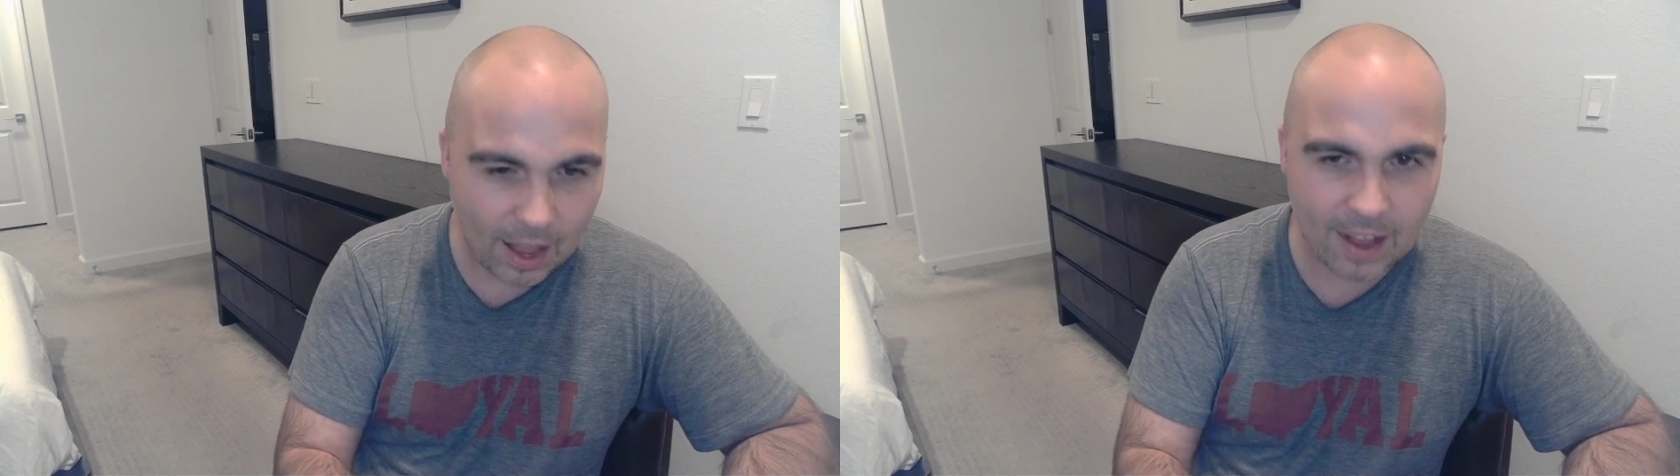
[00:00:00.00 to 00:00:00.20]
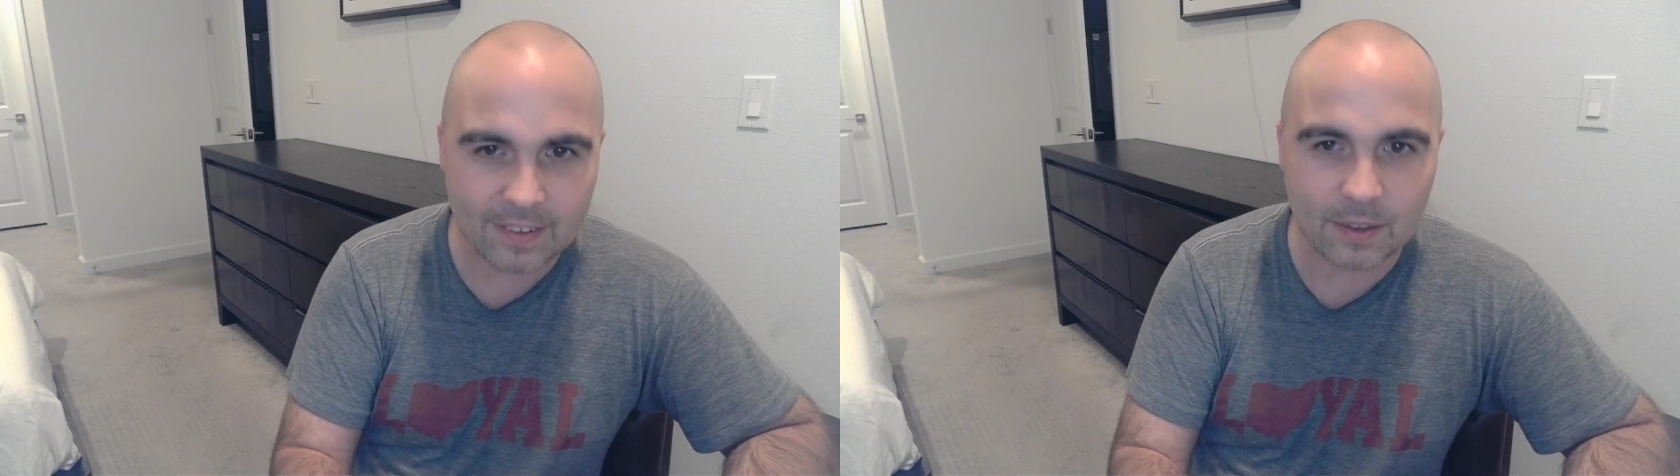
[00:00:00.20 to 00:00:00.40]

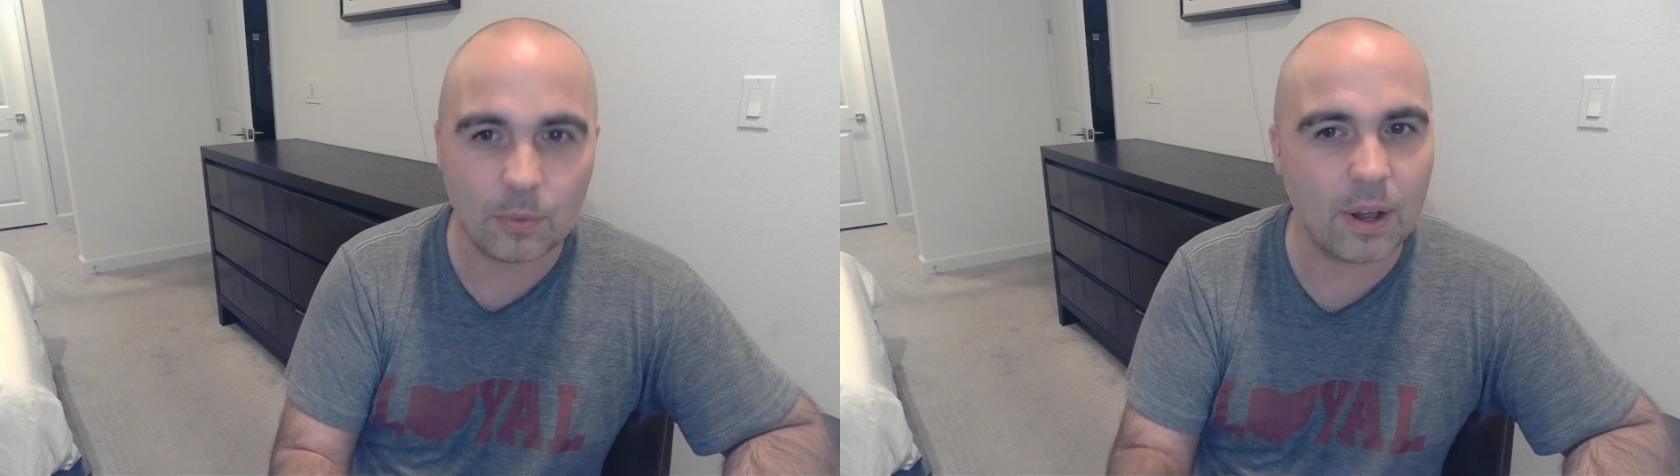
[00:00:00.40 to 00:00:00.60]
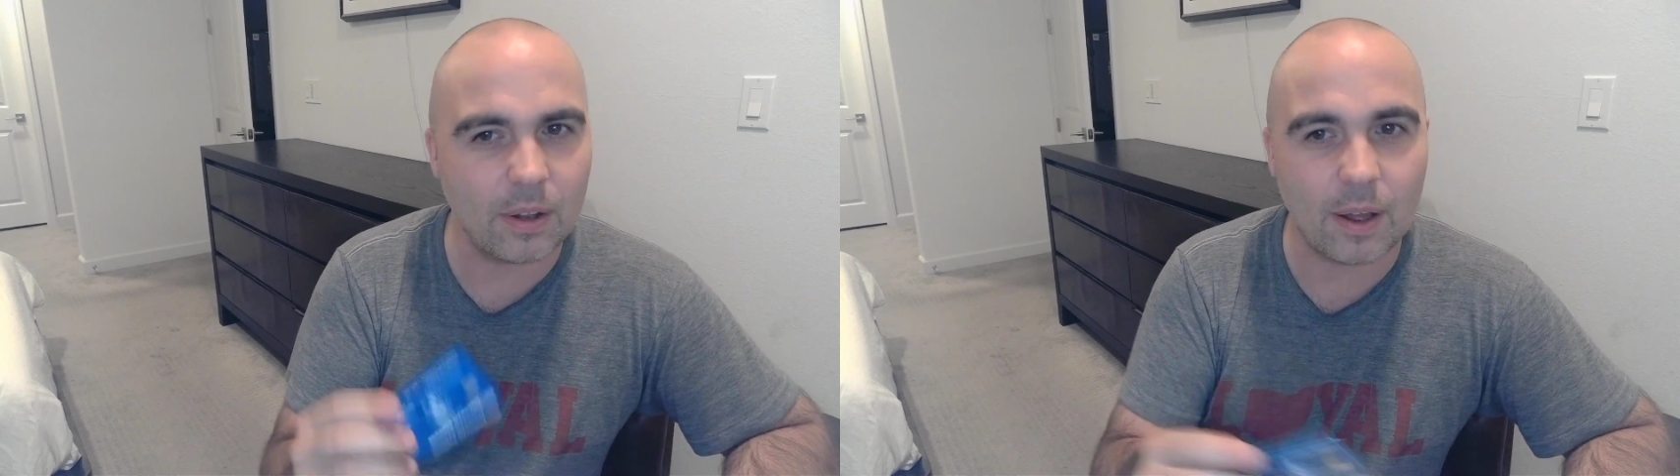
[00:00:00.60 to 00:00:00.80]
I said,
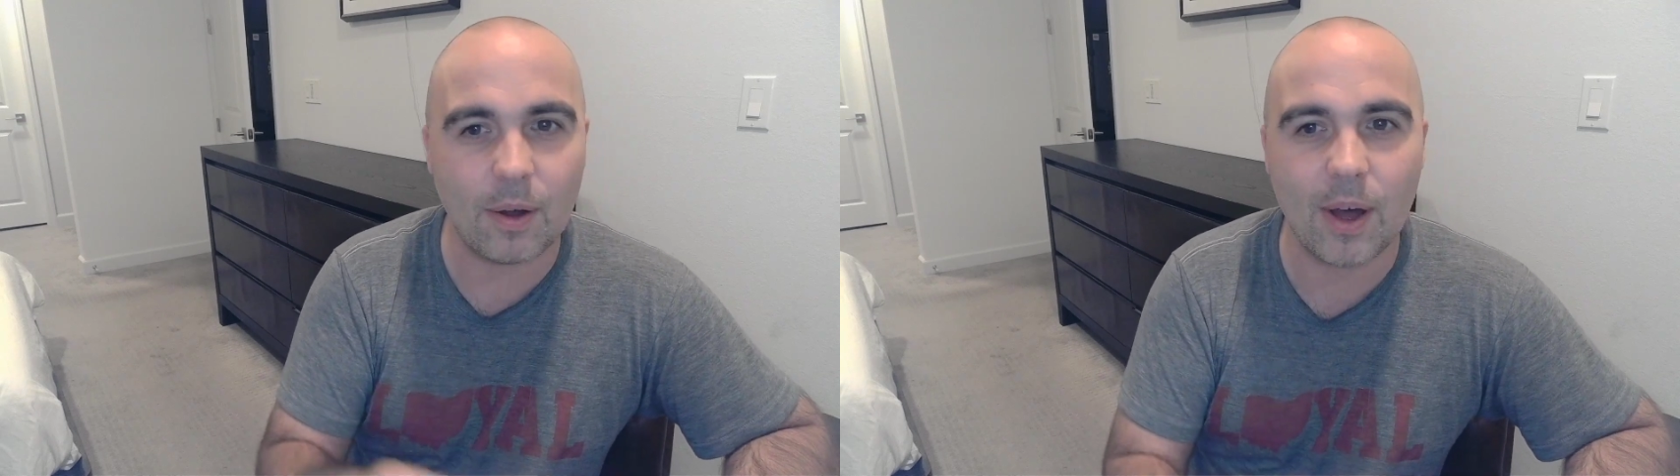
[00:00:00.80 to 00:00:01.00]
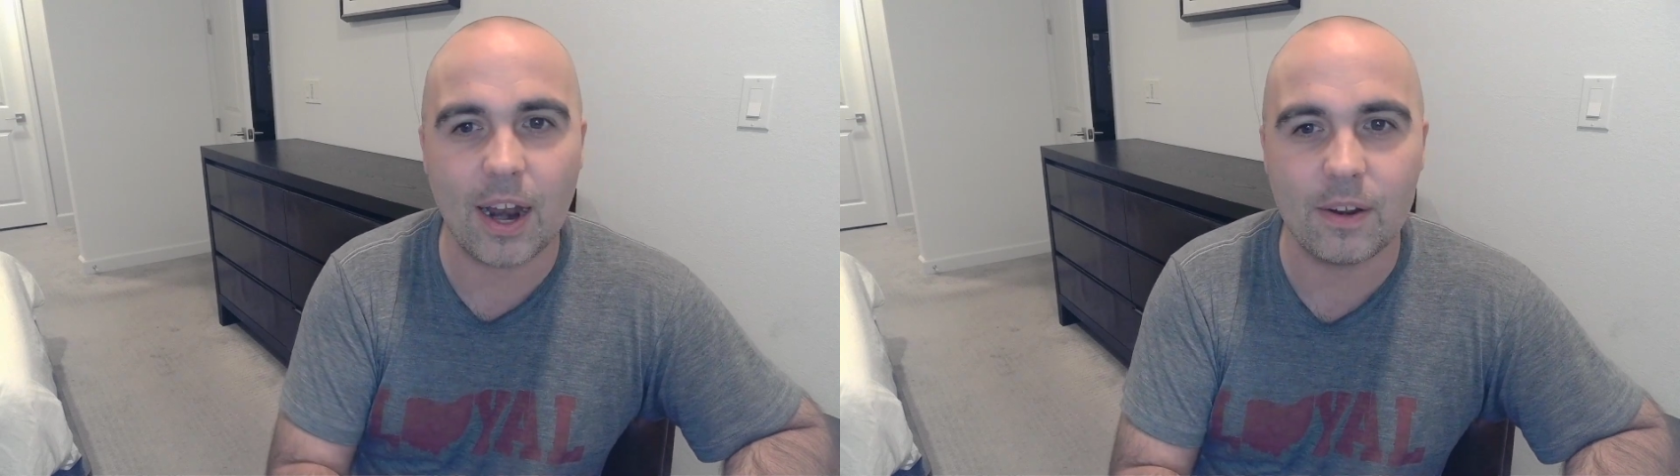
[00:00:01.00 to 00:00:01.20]
well,
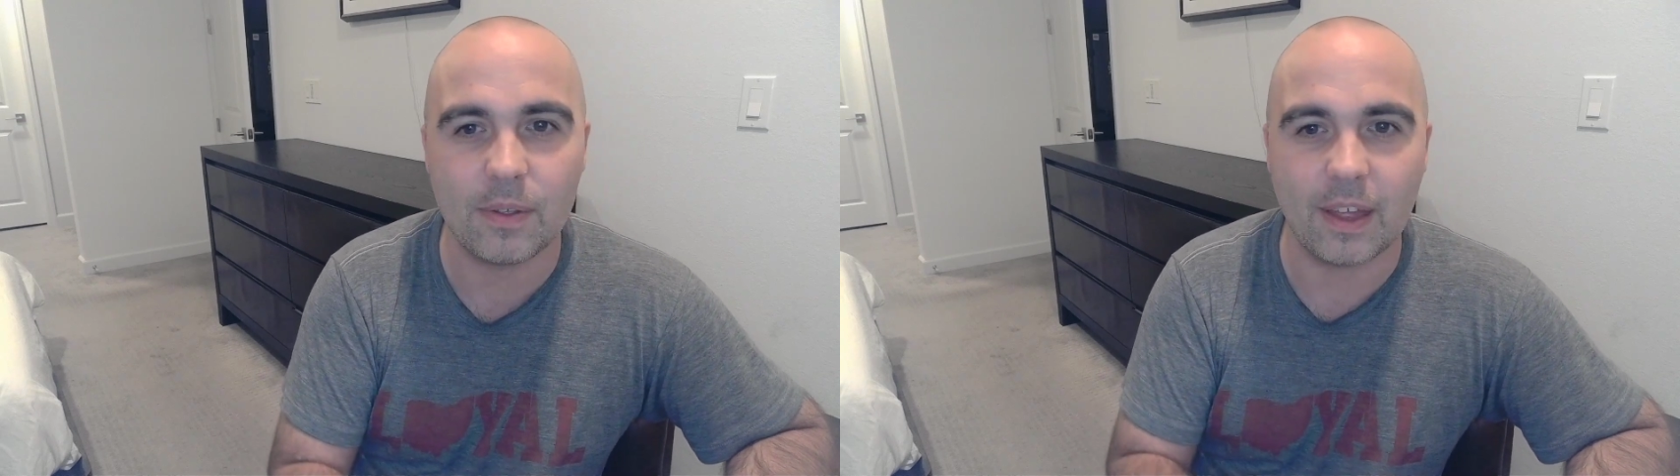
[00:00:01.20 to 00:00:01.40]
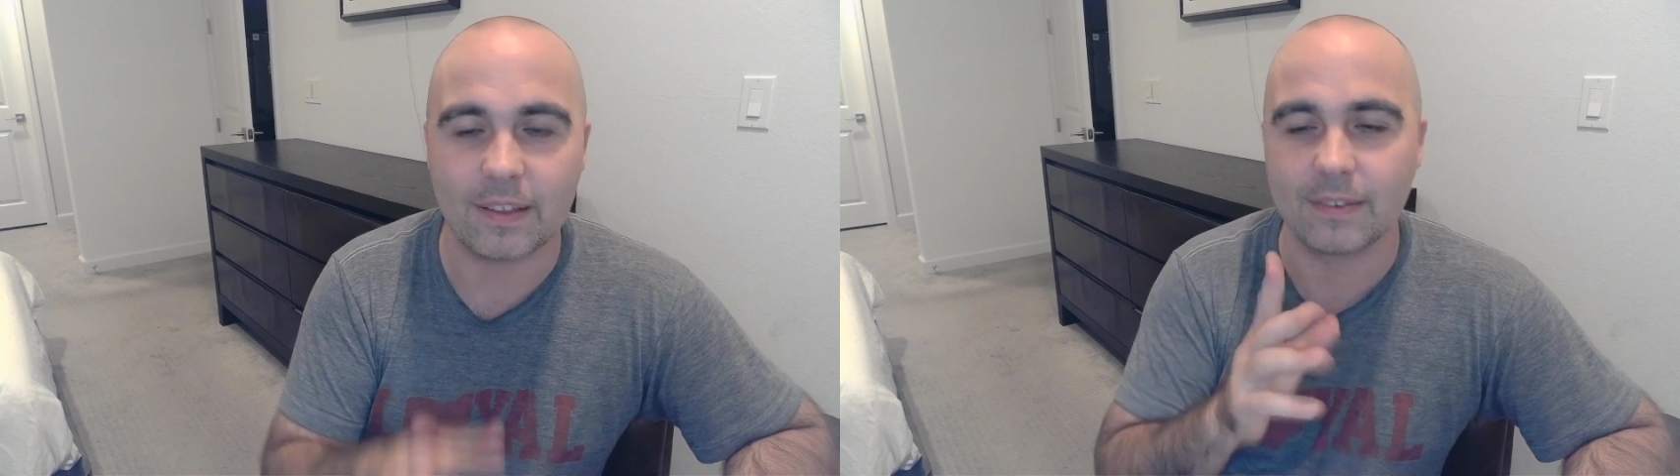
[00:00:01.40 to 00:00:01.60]
why don't I
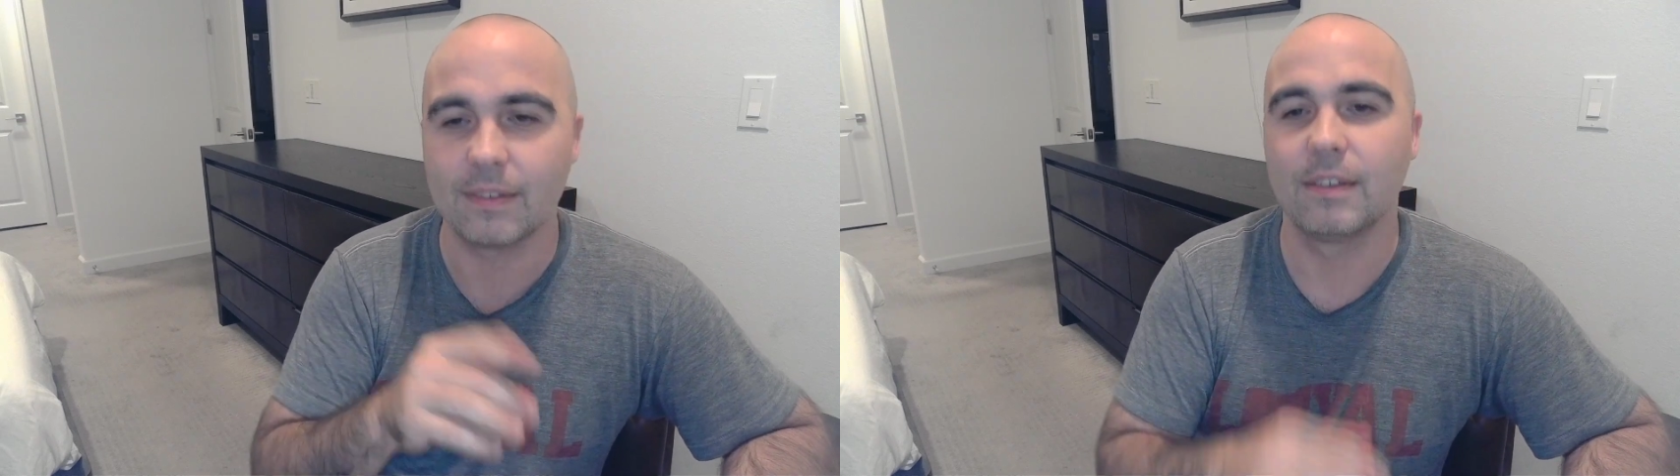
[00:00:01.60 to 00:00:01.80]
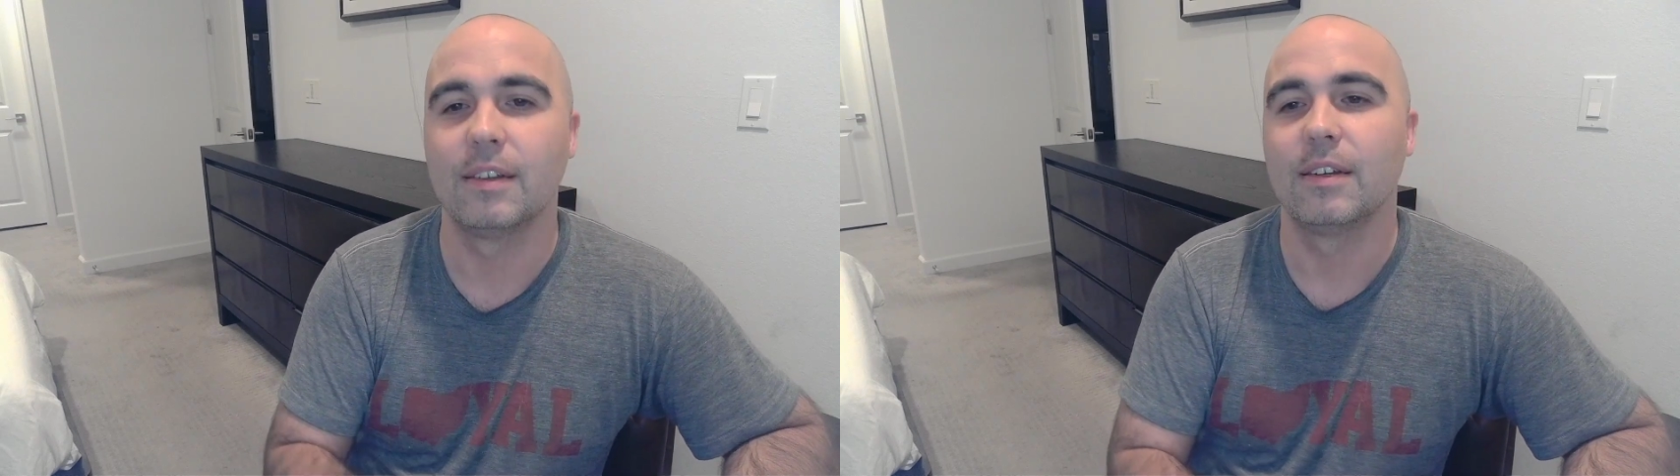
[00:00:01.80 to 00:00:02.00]
do this?